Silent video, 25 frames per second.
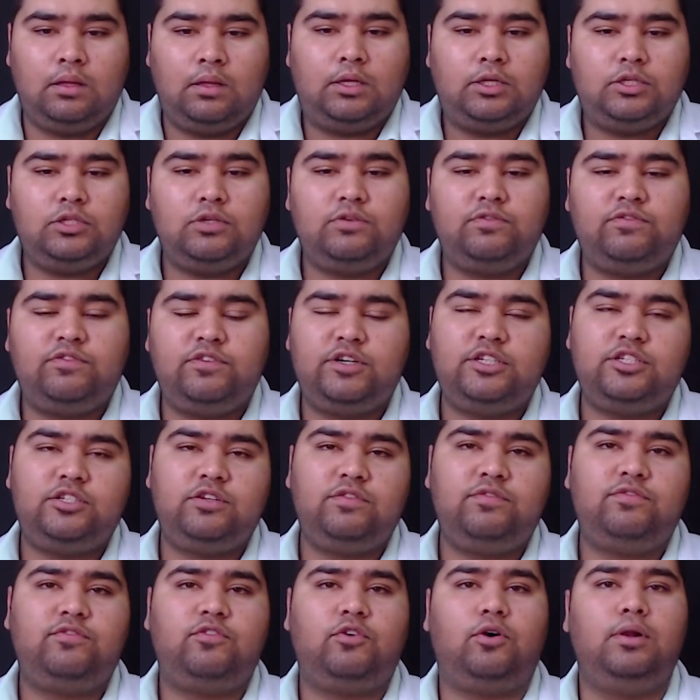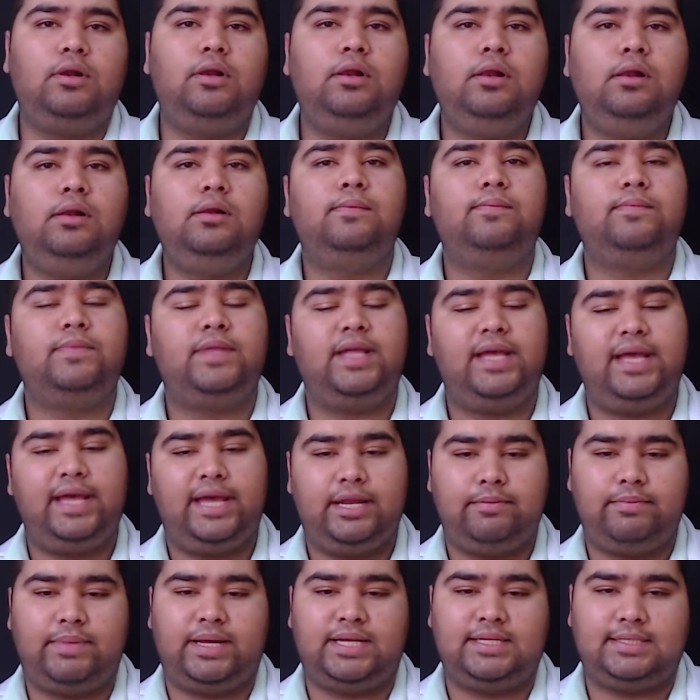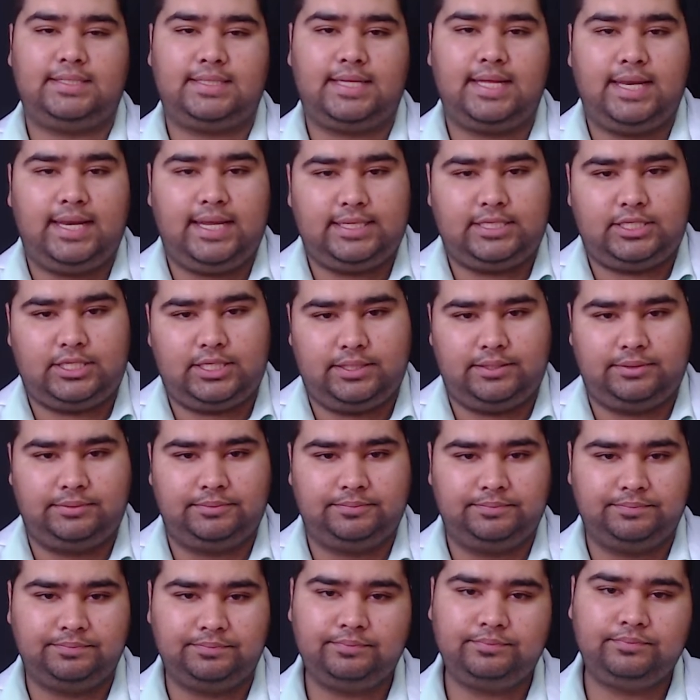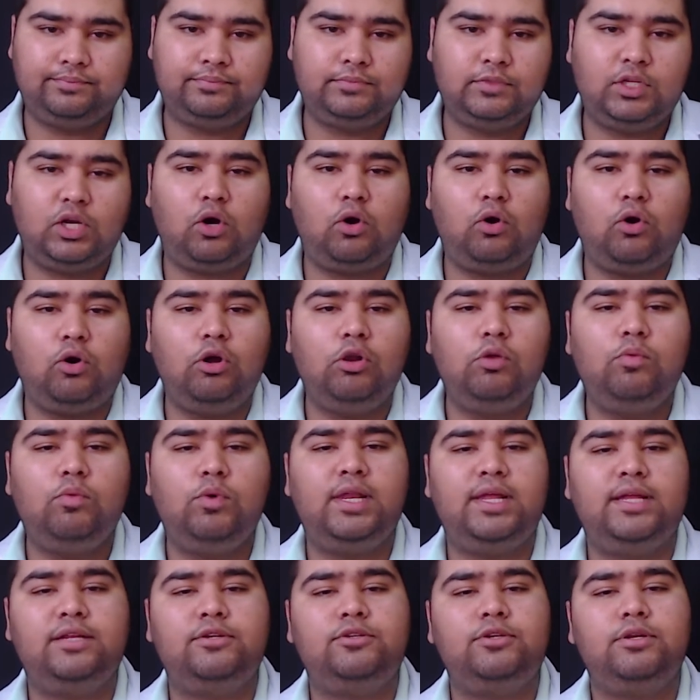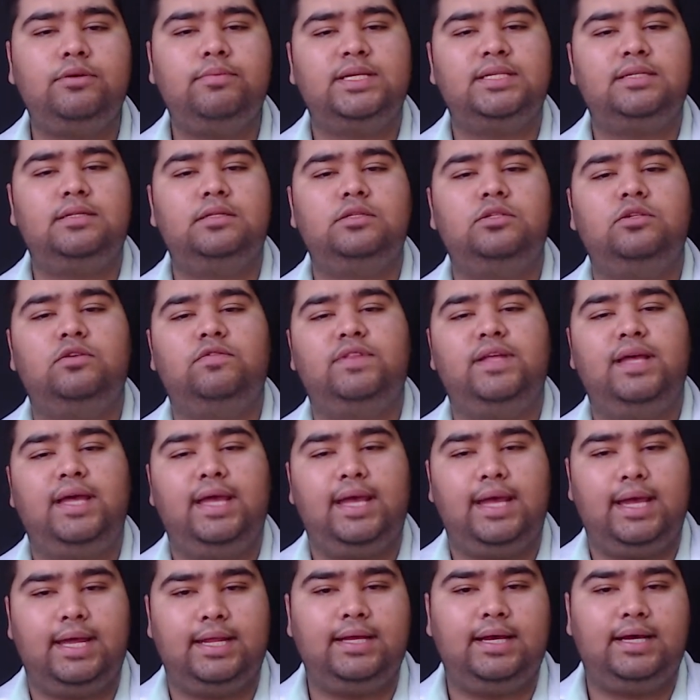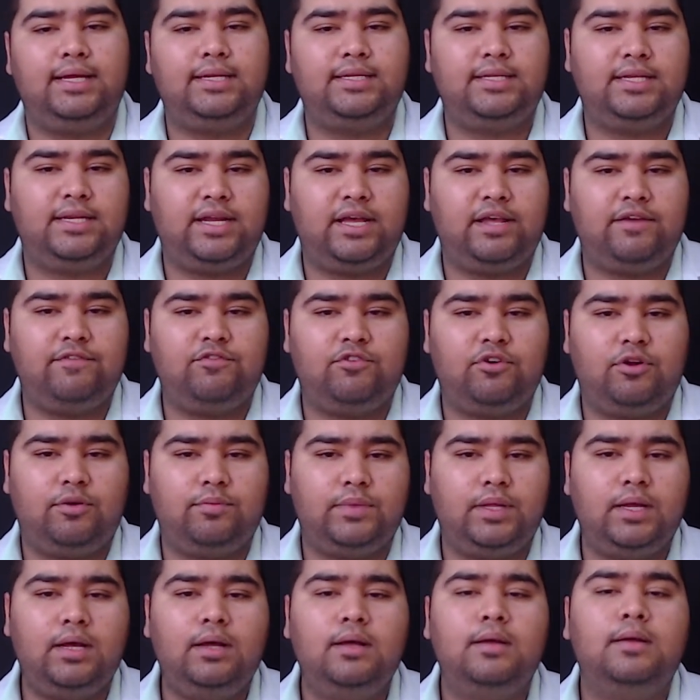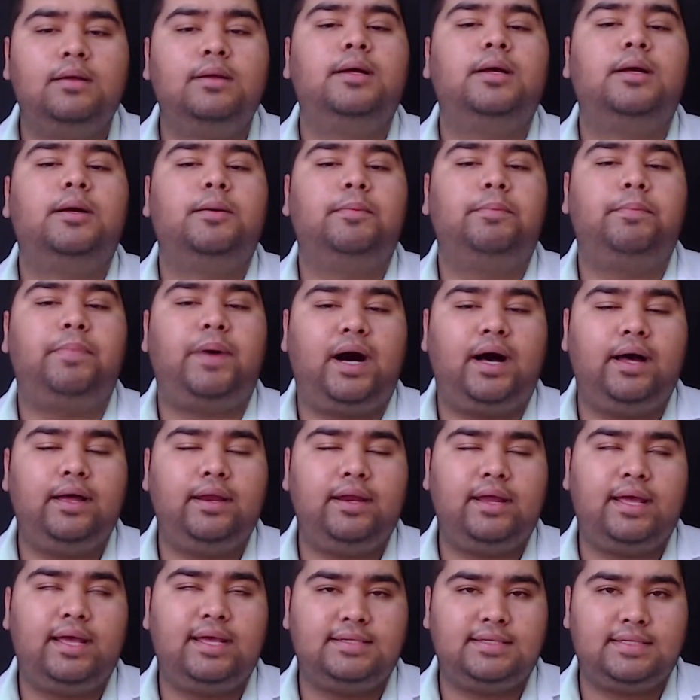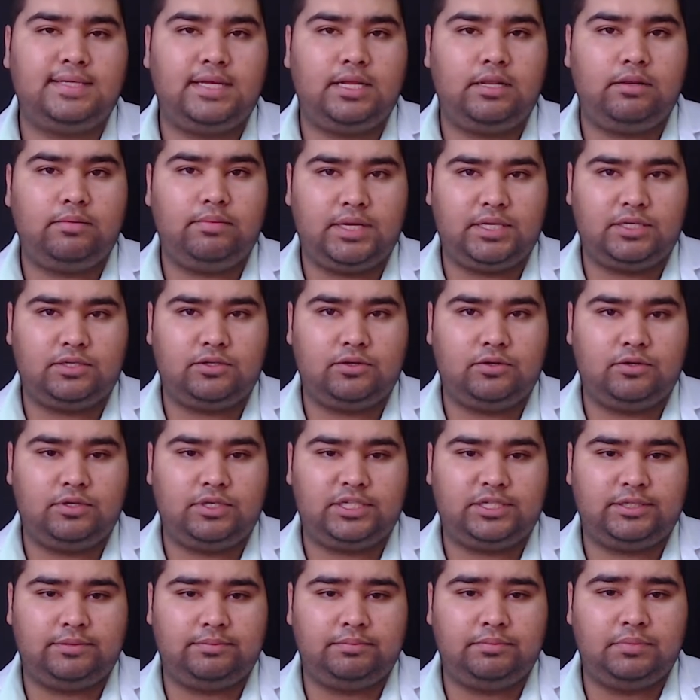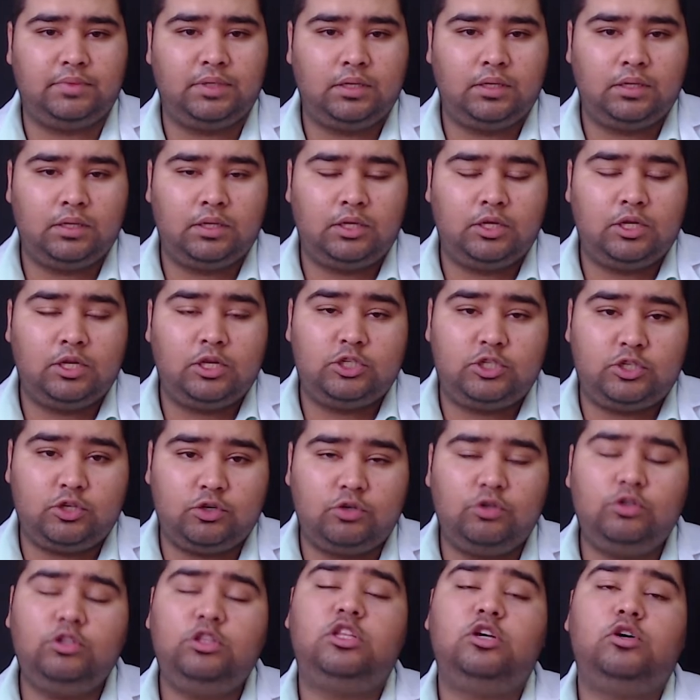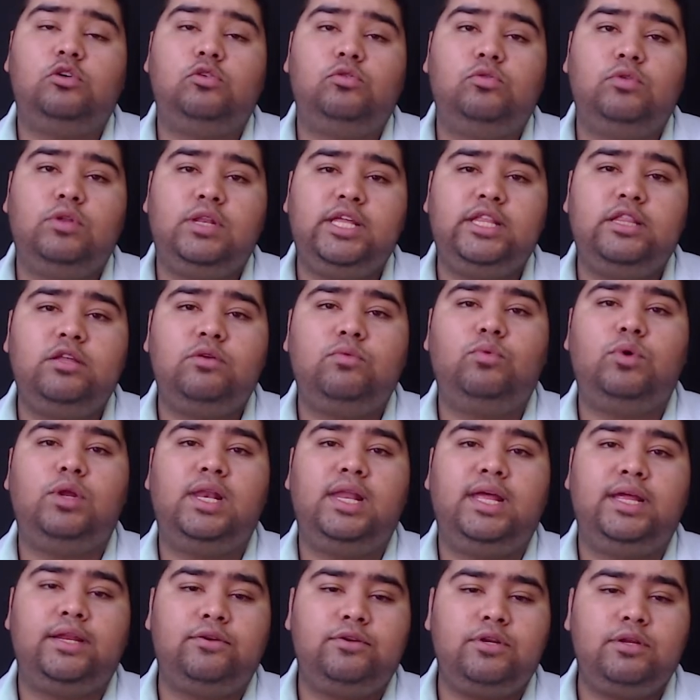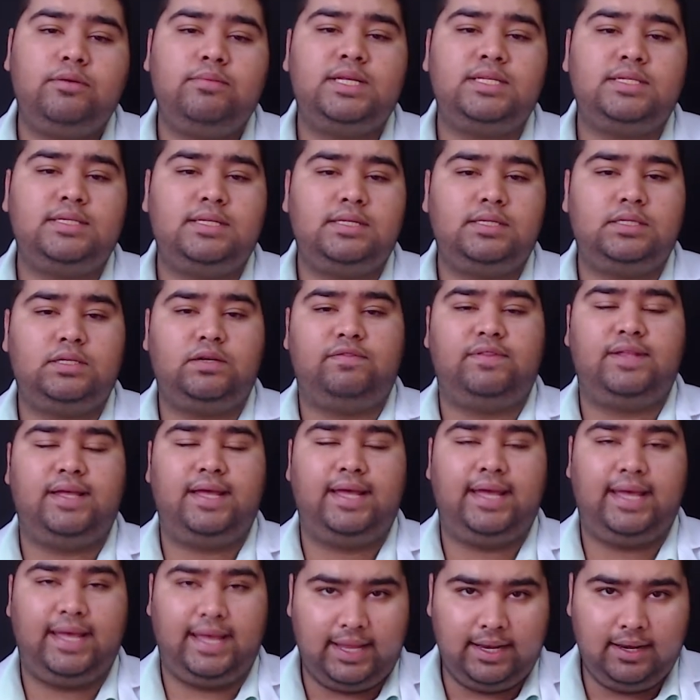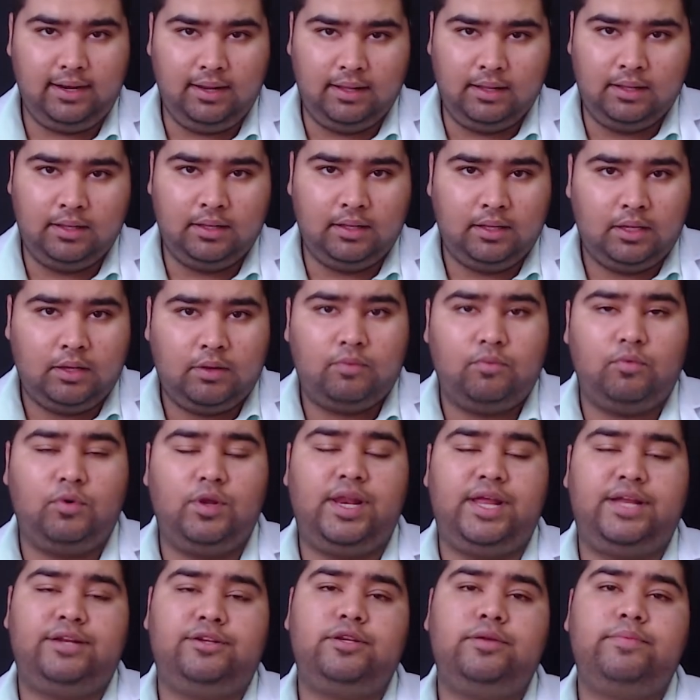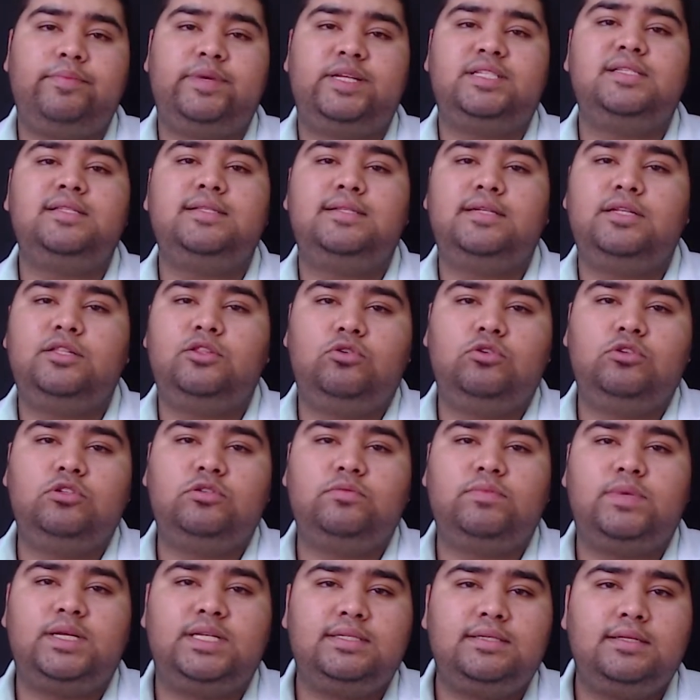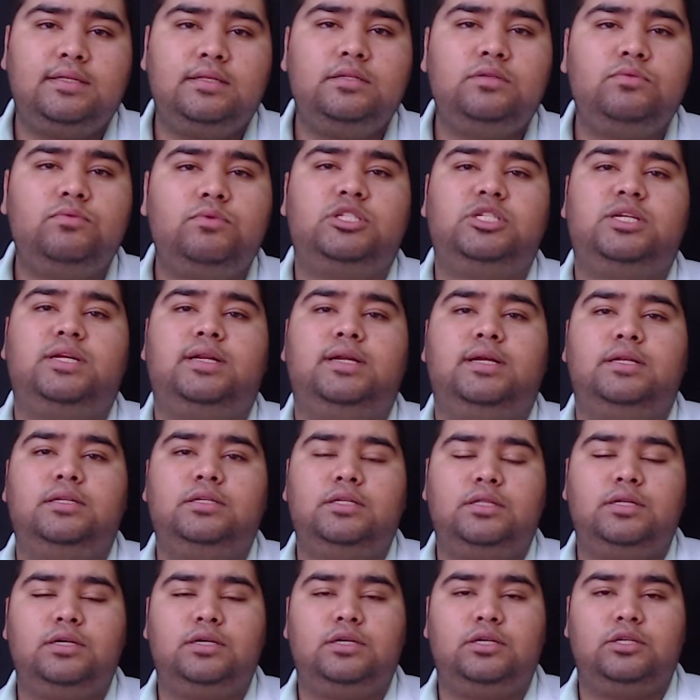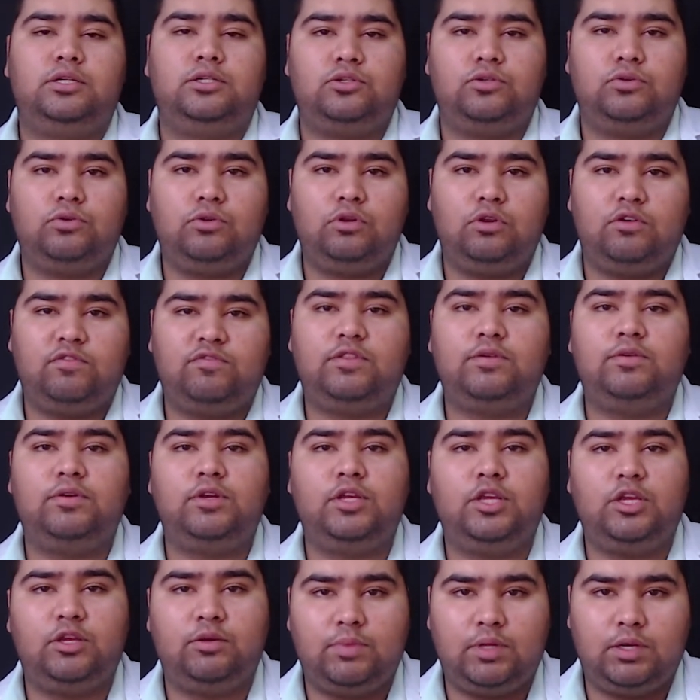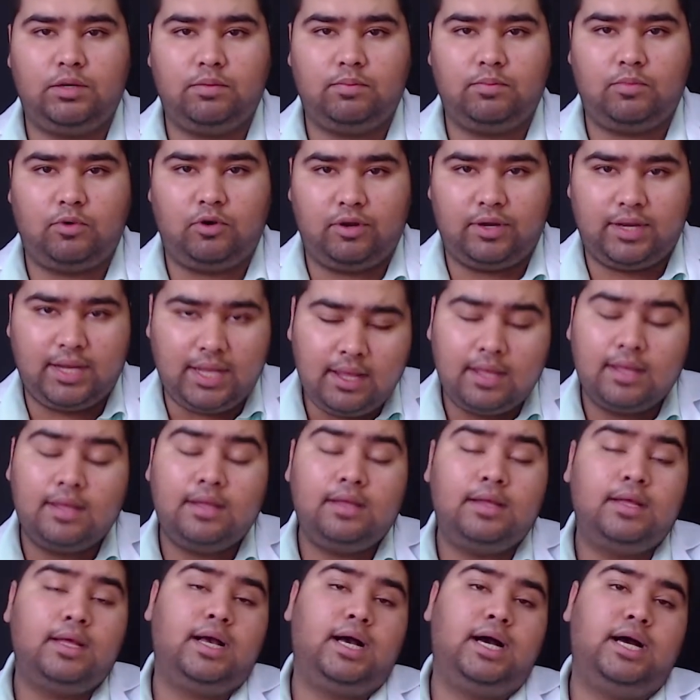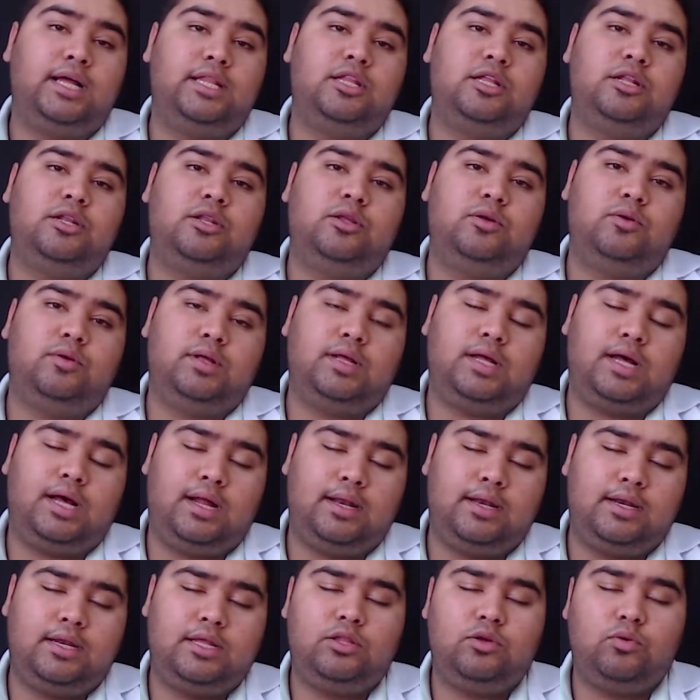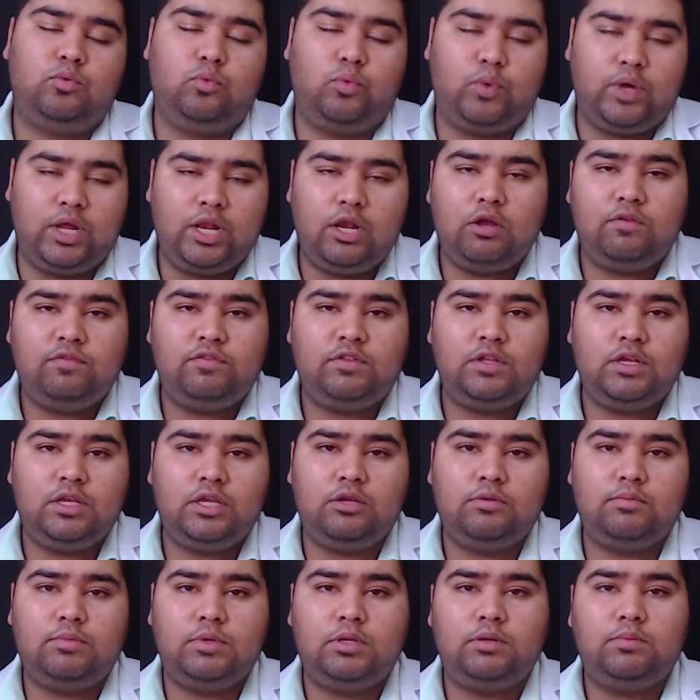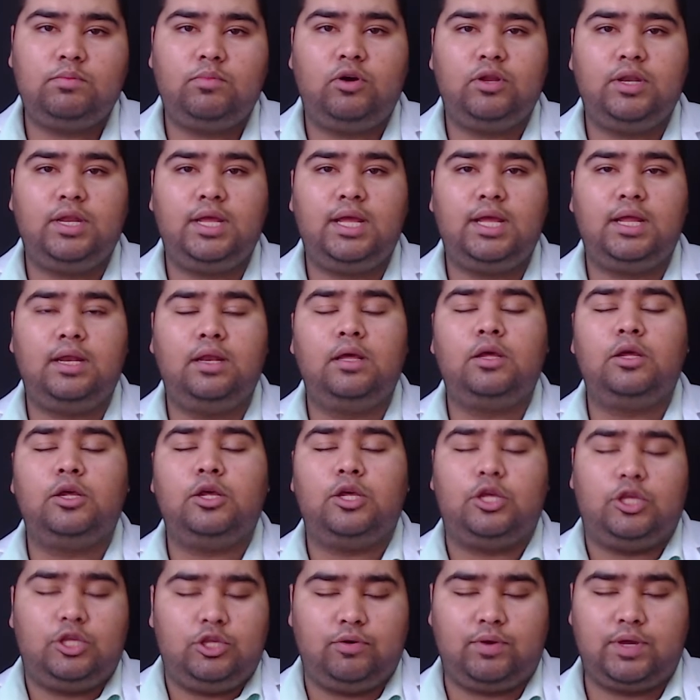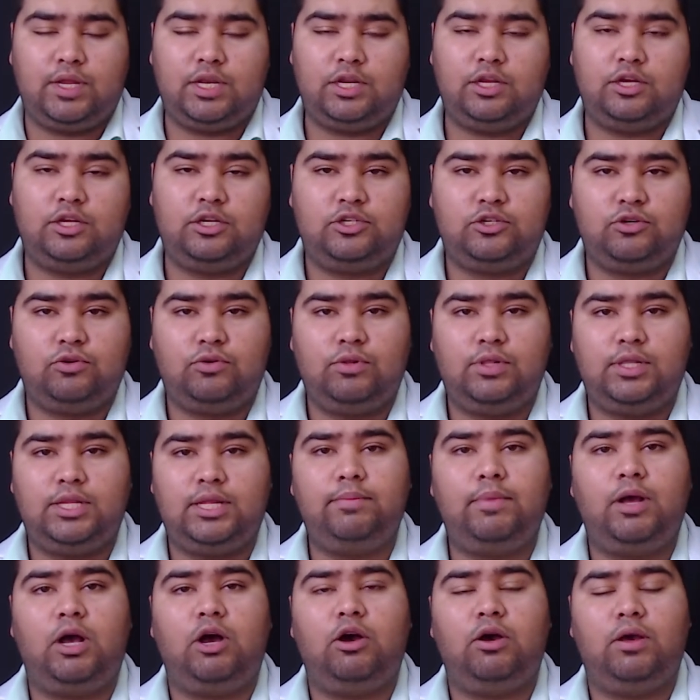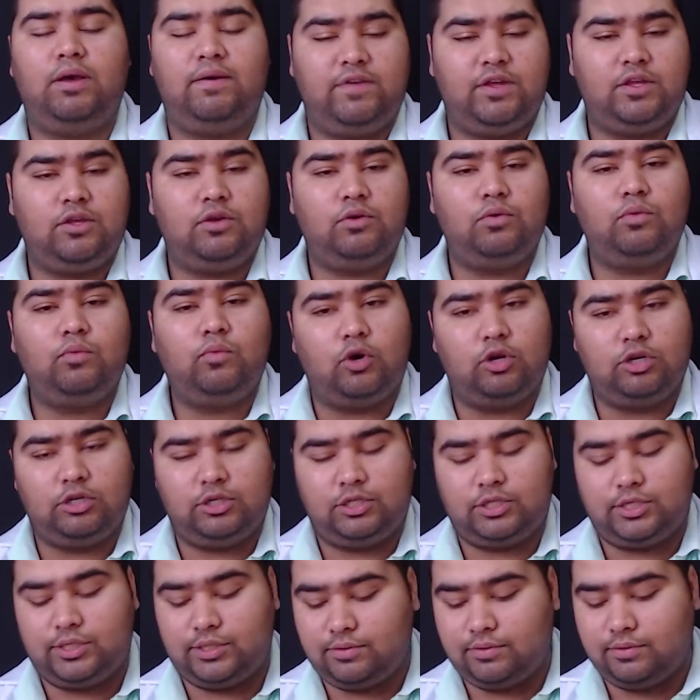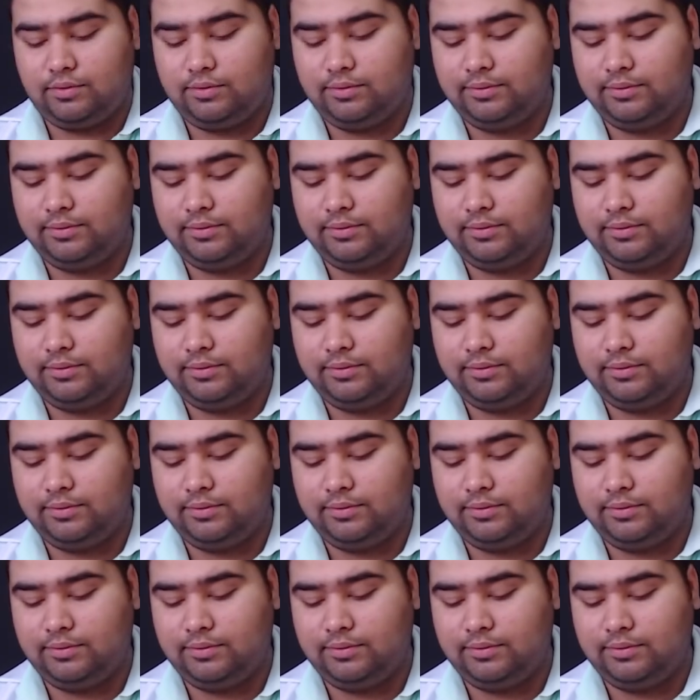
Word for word: So first of all, the head musculature. The all voluntary muscles of the head are derived from the paraxial mesoderm. So only the voluntary muscles of the head, voluntary muscles are those muscles which are under the control of the human body, under the, under the will of the human body and you can control them however you want to.